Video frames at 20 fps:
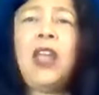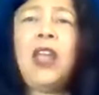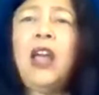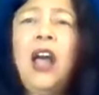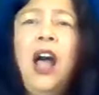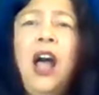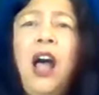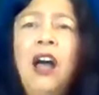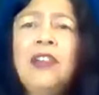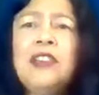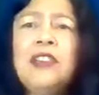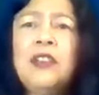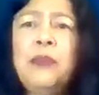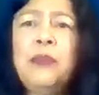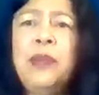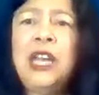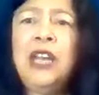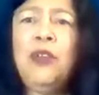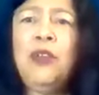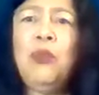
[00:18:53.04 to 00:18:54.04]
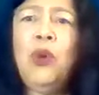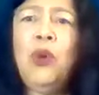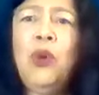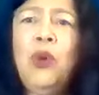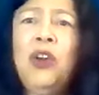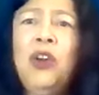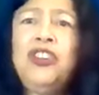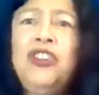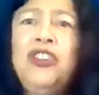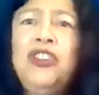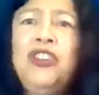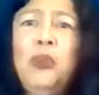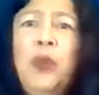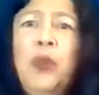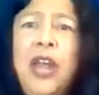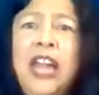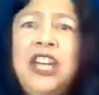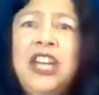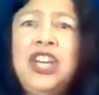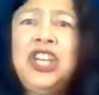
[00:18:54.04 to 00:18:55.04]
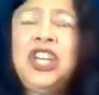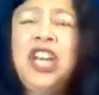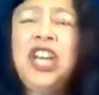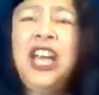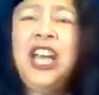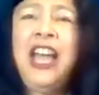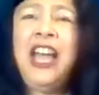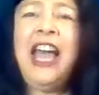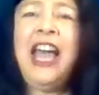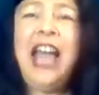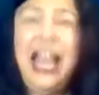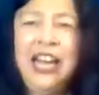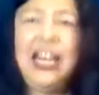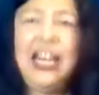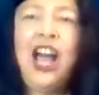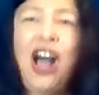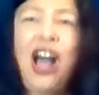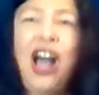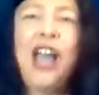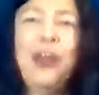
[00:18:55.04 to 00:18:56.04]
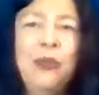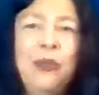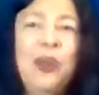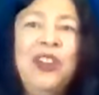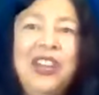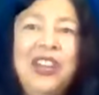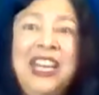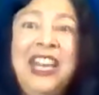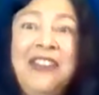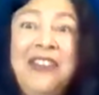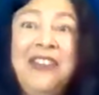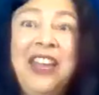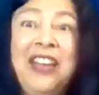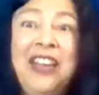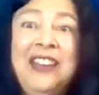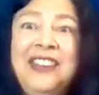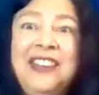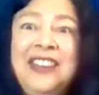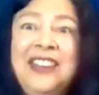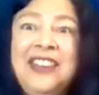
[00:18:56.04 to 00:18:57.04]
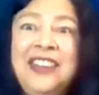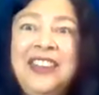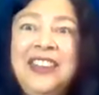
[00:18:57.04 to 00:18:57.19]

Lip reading: Ask me what you wish and I will give it.